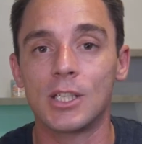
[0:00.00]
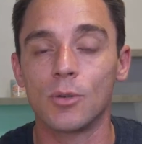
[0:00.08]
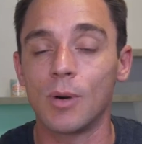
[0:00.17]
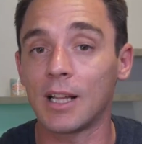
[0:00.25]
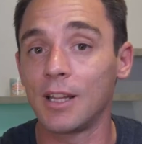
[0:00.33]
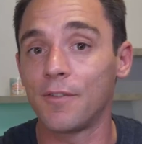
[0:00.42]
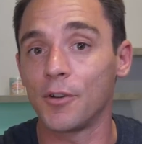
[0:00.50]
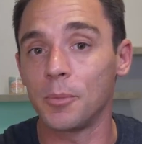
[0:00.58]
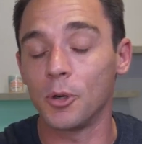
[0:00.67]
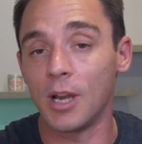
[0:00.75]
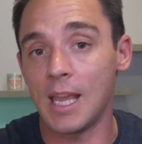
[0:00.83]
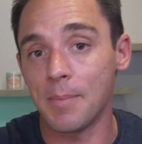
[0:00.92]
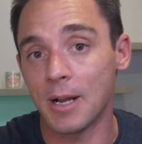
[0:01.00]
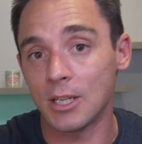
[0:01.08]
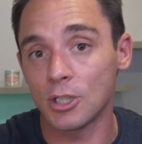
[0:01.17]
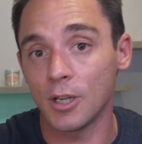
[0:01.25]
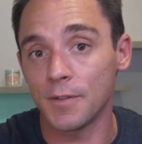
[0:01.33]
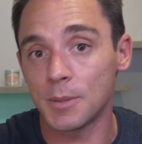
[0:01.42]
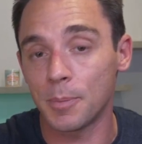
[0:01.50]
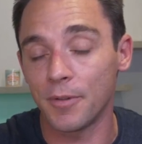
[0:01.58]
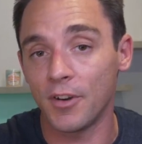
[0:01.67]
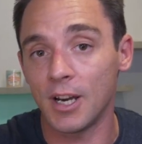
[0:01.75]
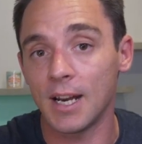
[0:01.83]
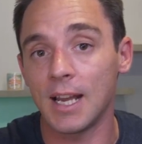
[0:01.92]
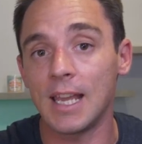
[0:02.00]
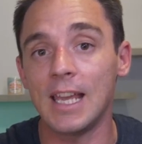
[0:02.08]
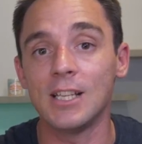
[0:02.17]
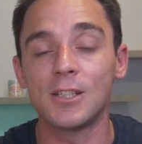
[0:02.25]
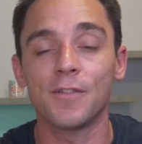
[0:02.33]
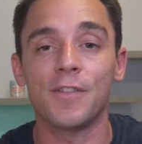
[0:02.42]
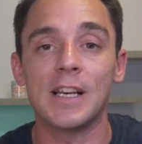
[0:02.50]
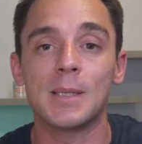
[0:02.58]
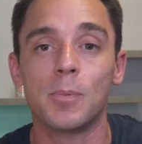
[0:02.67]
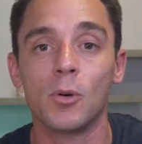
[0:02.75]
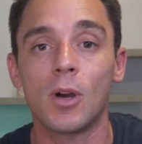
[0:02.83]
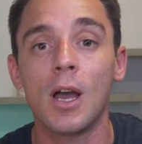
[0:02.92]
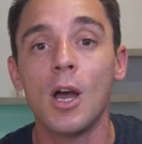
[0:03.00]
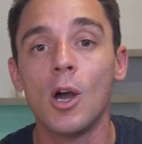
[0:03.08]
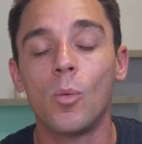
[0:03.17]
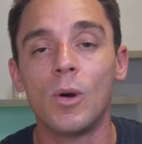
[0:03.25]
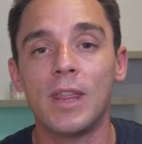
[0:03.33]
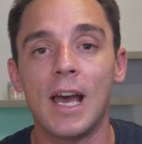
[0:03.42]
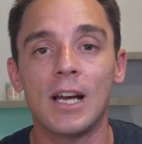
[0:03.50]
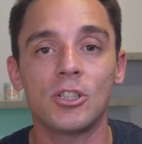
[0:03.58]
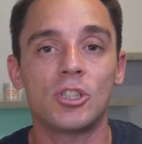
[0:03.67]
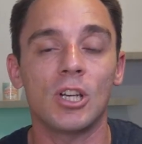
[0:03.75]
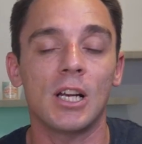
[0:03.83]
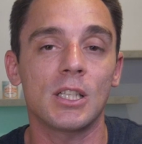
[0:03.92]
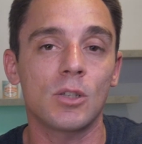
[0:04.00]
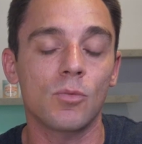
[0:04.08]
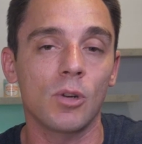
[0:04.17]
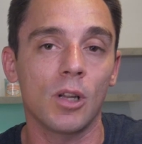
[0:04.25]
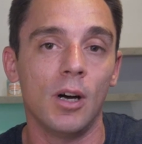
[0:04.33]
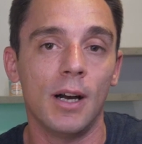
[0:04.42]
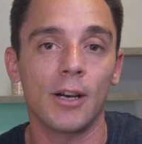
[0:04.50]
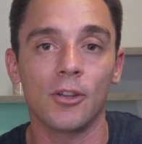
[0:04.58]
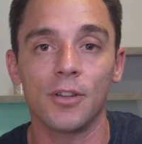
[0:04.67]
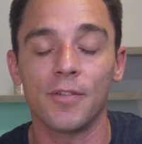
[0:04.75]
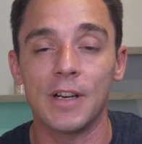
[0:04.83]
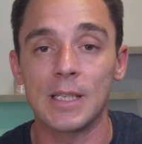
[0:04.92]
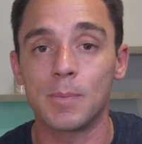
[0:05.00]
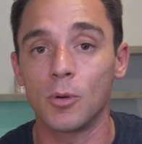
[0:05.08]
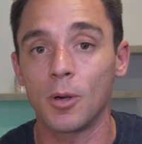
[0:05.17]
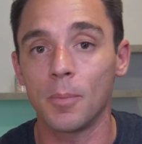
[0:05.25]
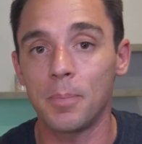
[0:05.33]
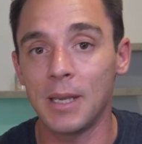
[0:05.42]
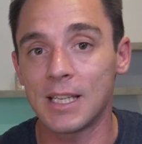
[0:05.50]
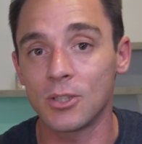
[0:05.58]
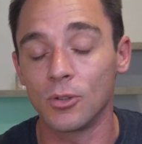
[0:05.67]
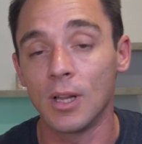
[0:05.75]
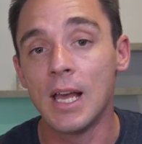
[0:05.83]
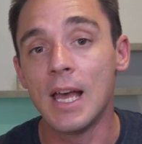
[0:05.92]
directly from your email service provider into Facebook without just relying on the Facebook pixel.